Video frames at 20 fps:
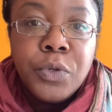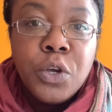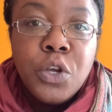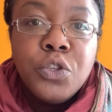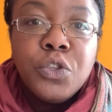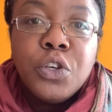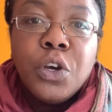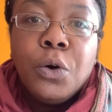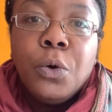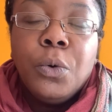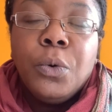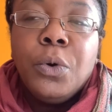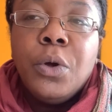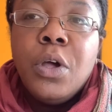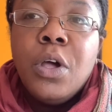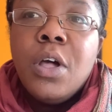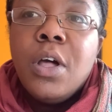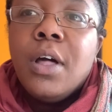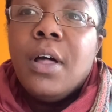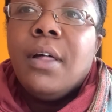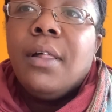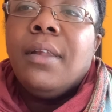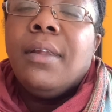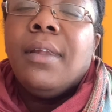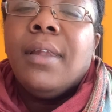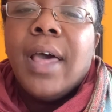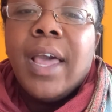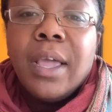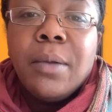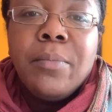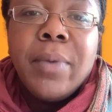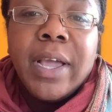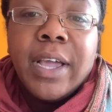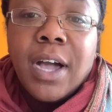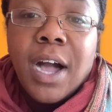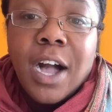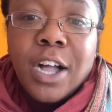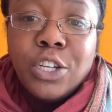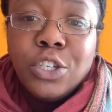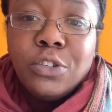So, like my
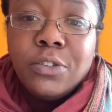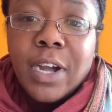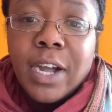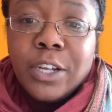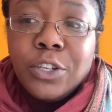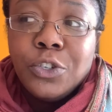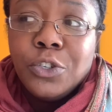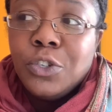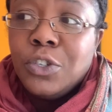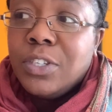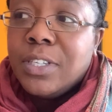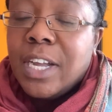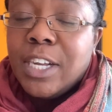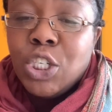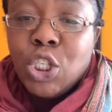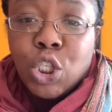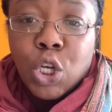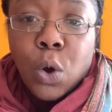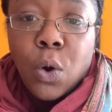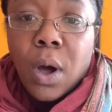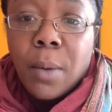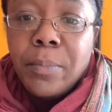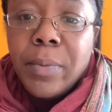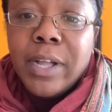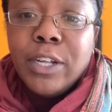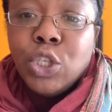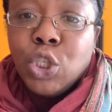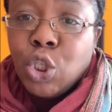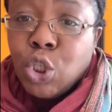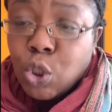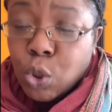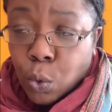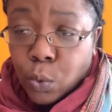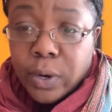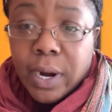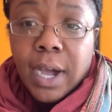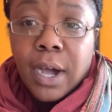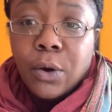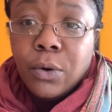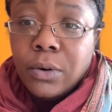contractors that show up and show
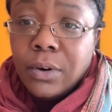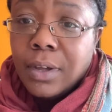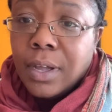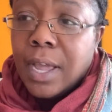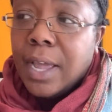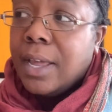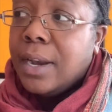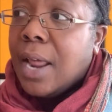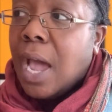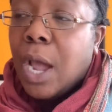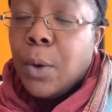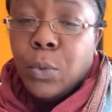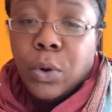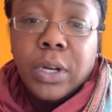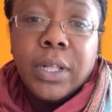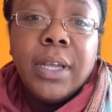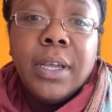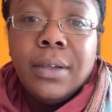it out, and I would